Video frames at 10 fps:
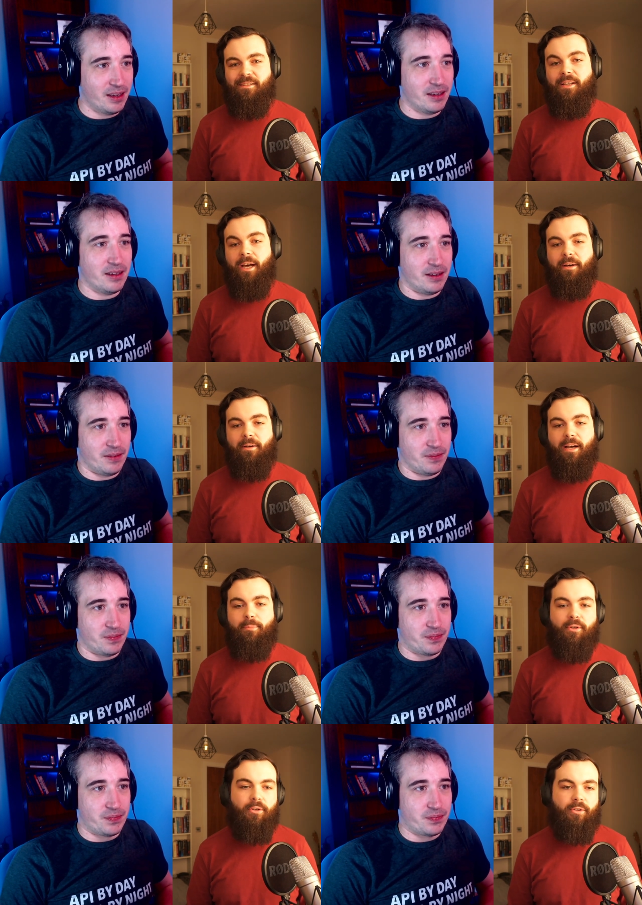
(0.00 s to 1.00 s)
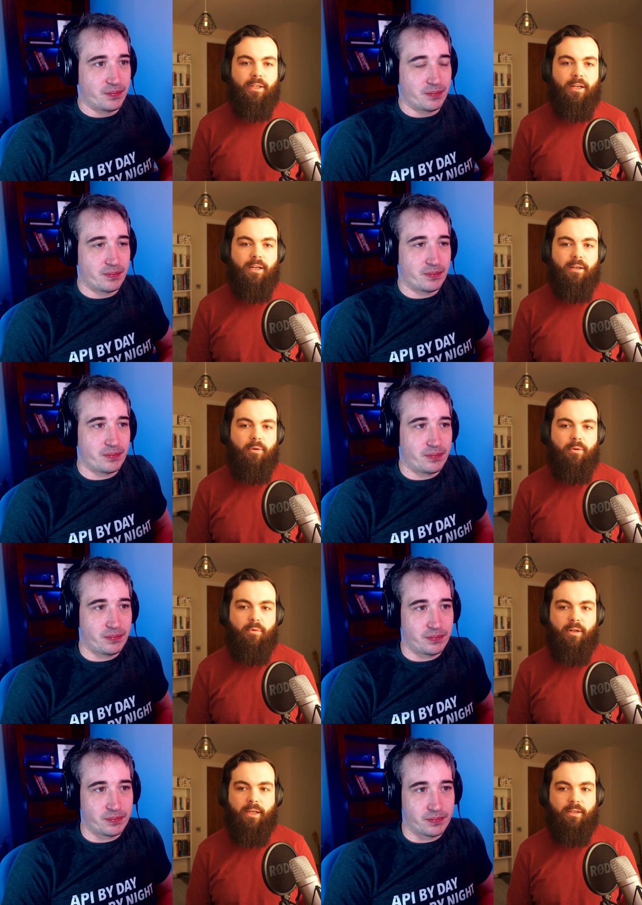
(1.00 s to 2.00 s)
Speaker 1: Yeah, absolutely. I, I,
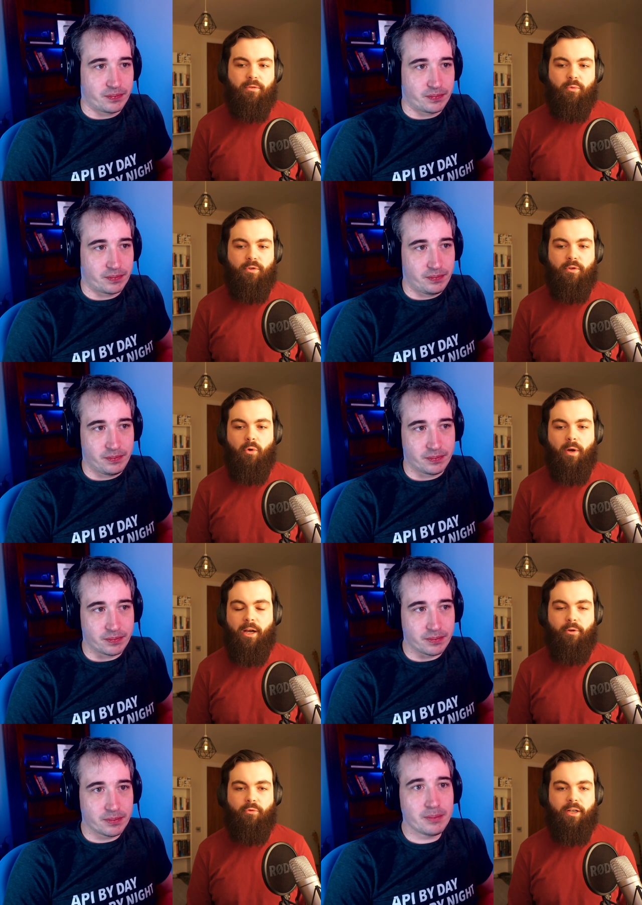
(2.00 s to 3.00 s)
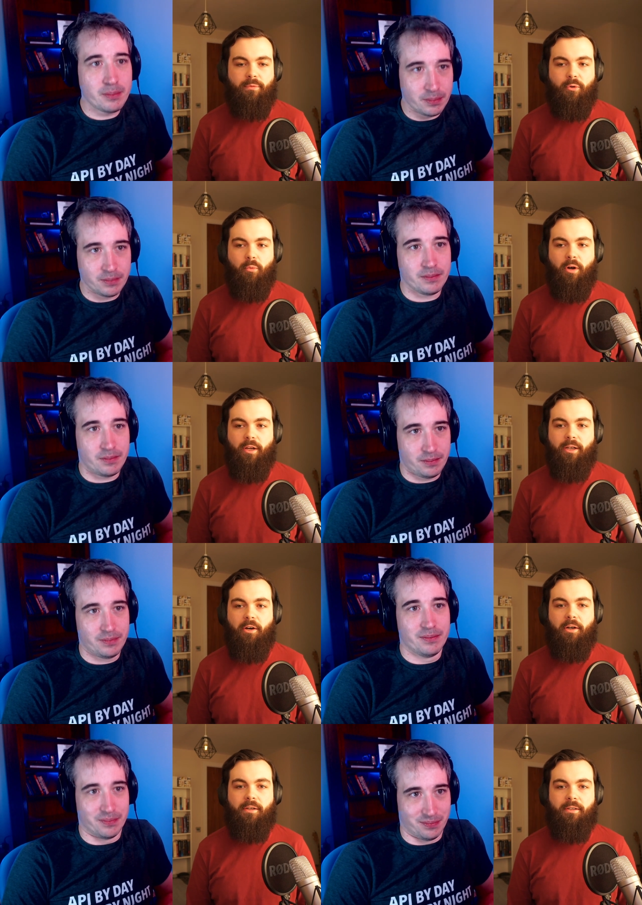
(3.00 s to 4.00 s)
like there was no way I was ready for what I
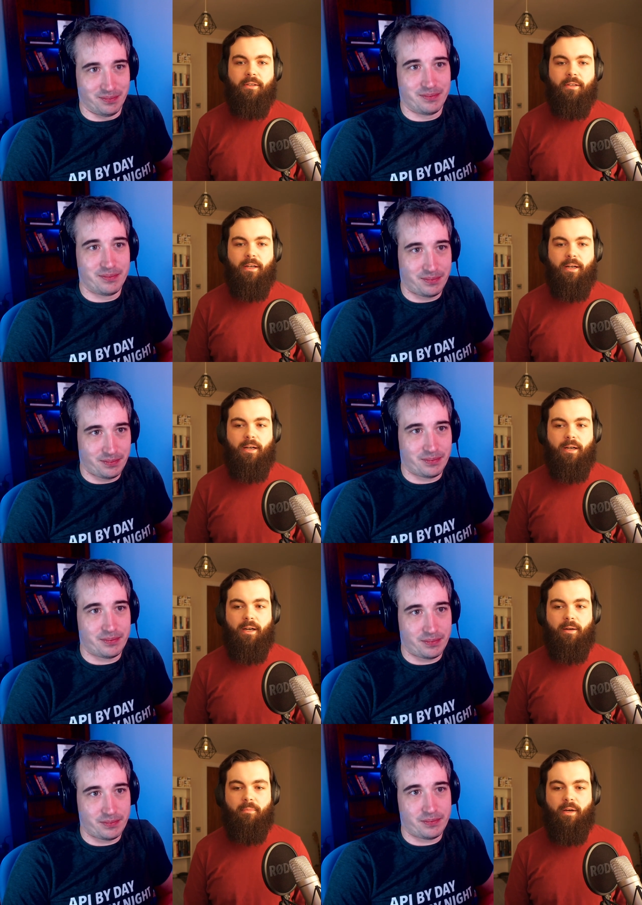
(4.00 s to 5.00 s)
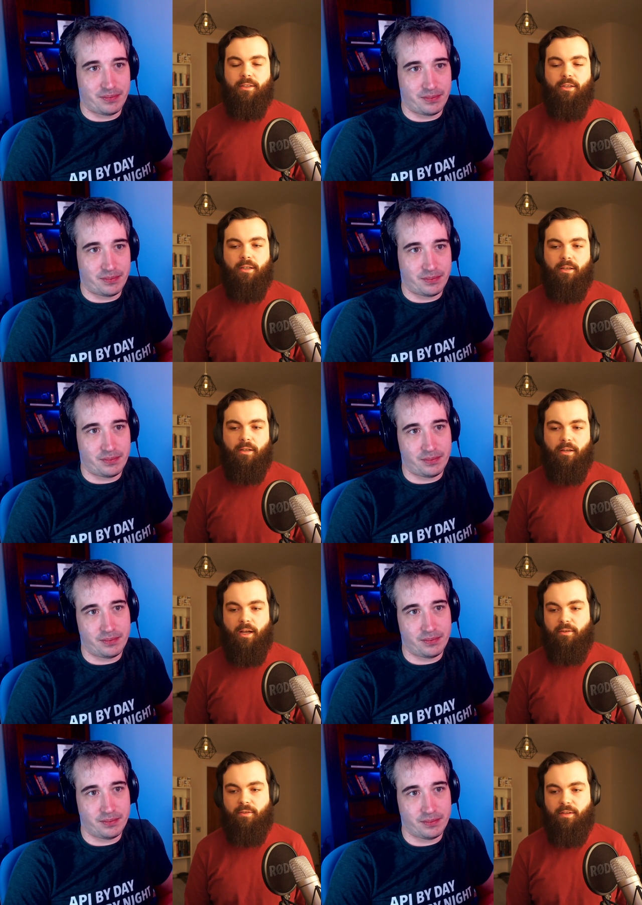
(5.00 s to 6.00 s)
got. Mm-hmm um, and you,
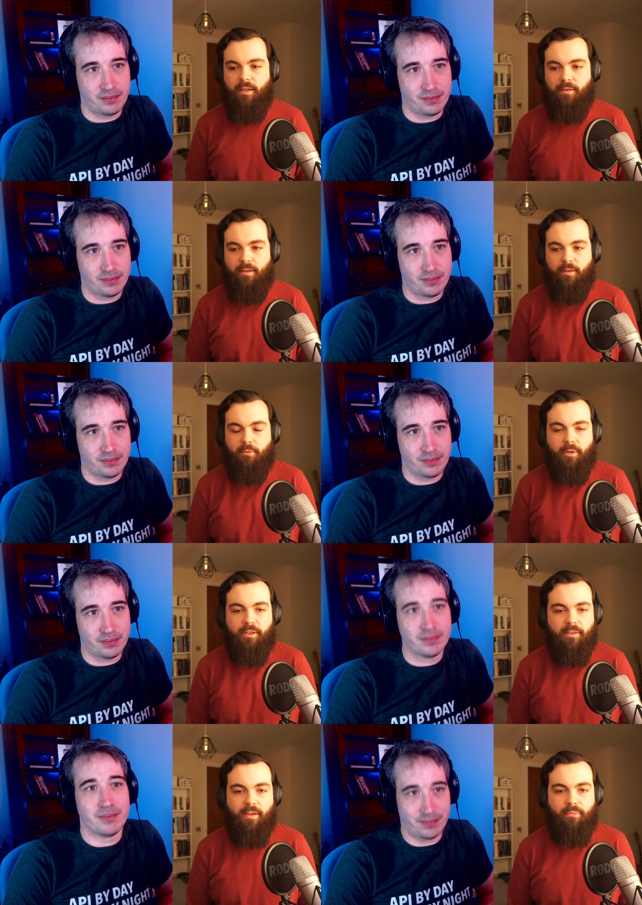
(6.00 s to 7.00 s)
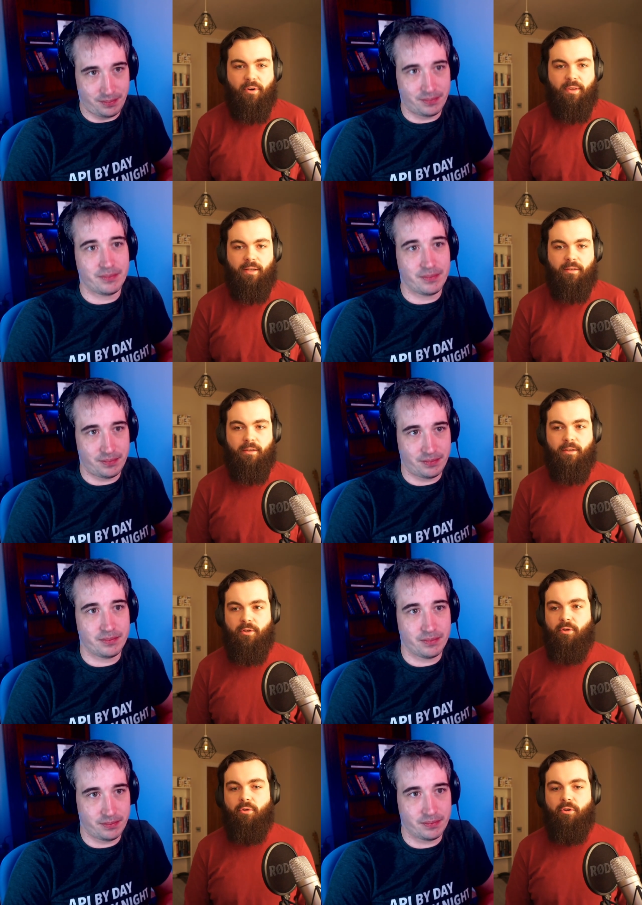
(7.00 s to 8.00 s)
as you said, it's experience is everything.
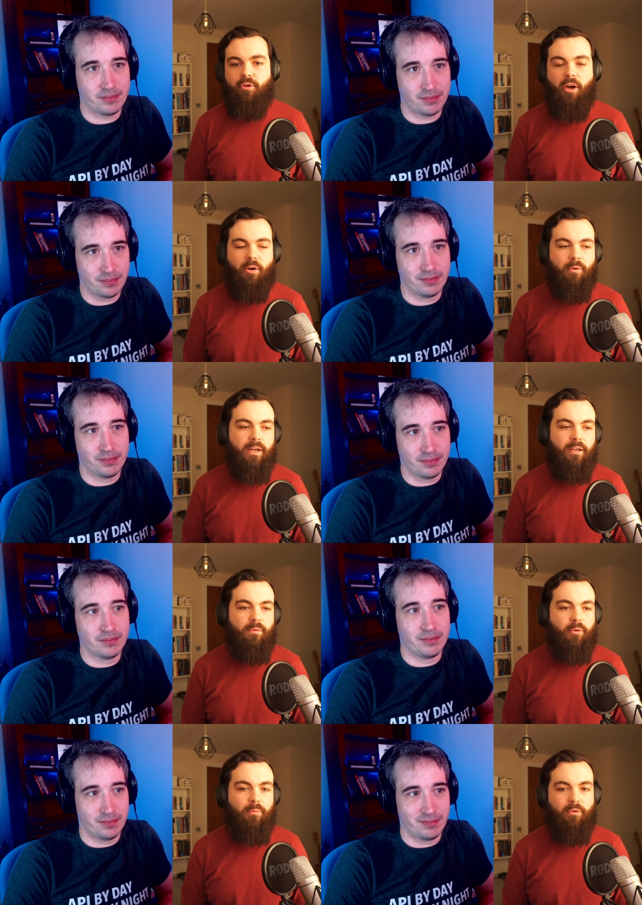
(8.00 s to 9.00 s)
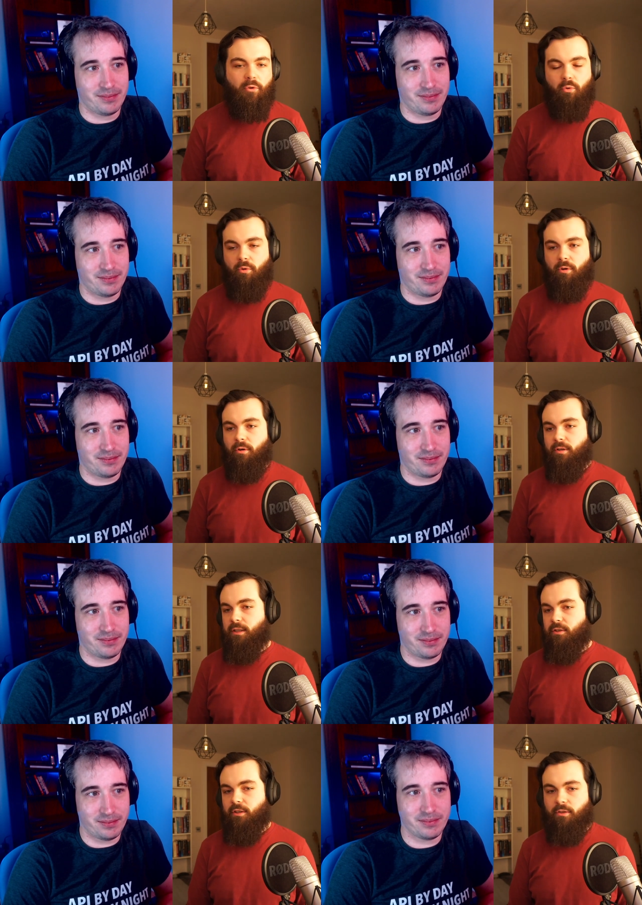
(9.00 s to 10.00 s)
You are not ready from school or
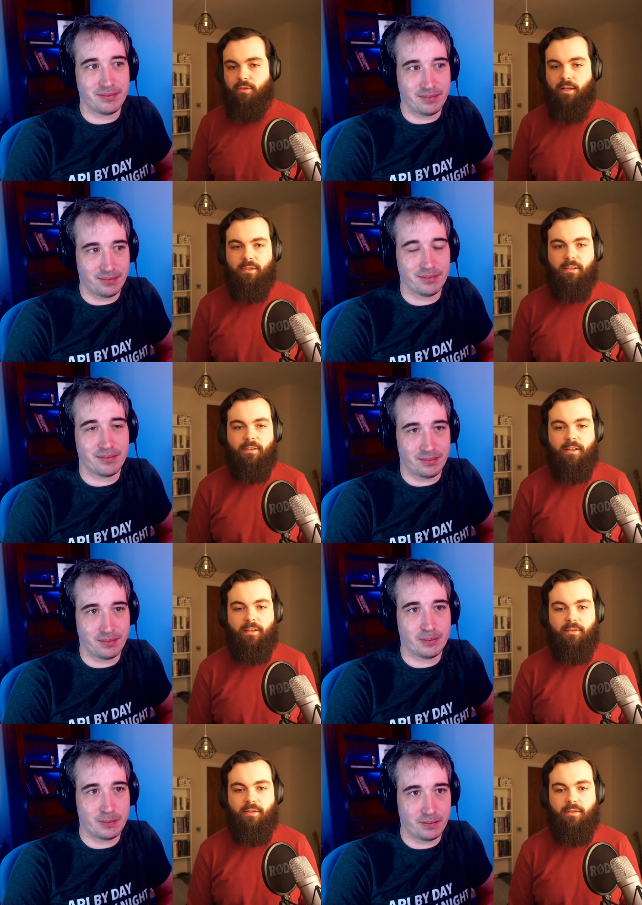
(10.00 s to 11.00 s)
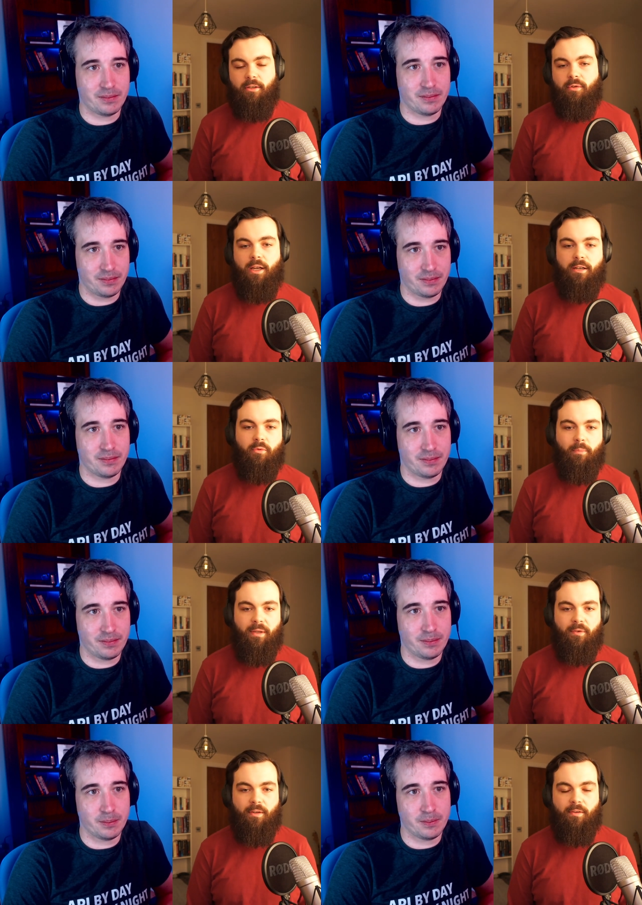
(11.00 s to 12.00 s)
teaching yourself these things until you get into a
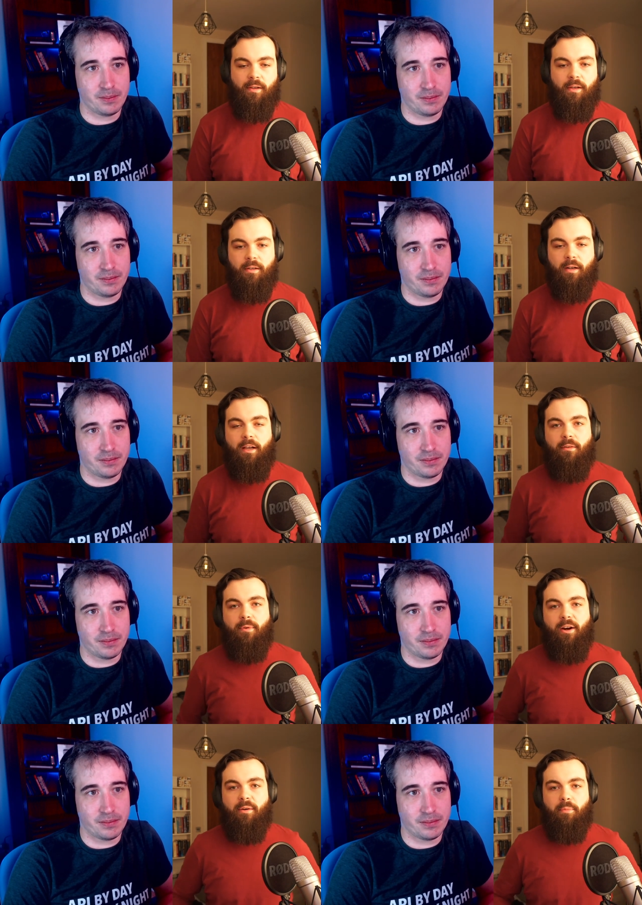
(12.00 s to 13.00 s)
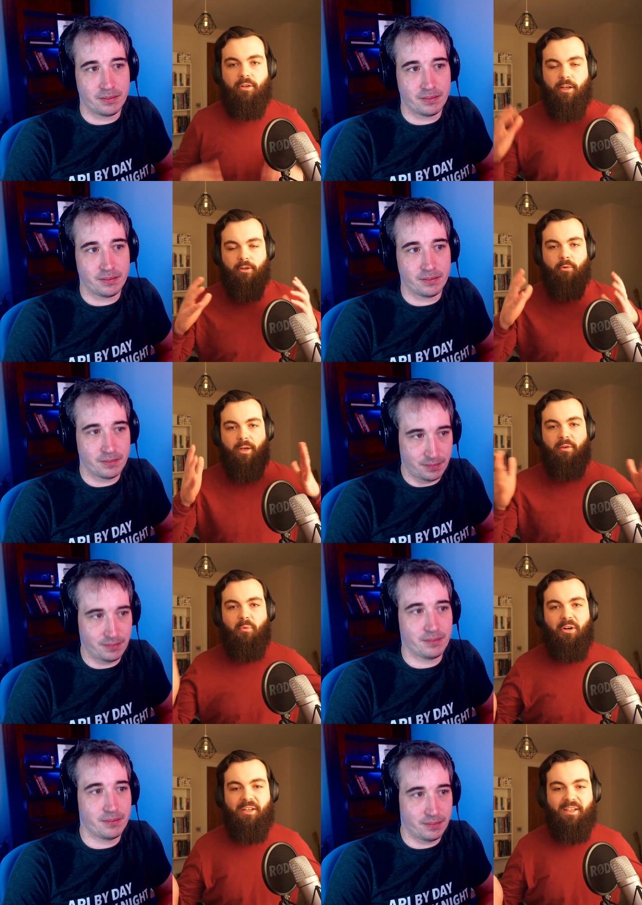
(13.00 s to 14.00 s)
business that has a very particular way of
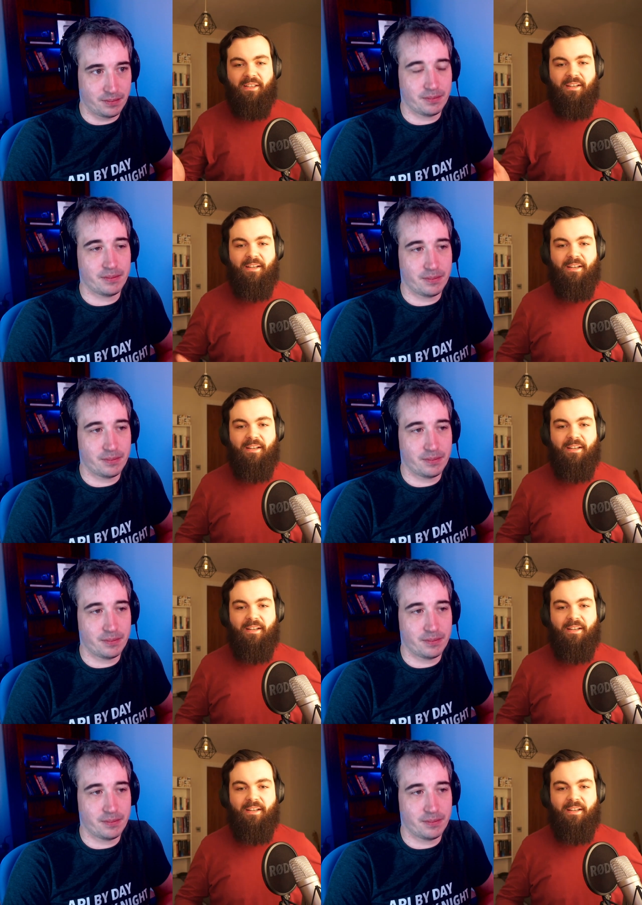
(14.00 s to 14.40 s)
working,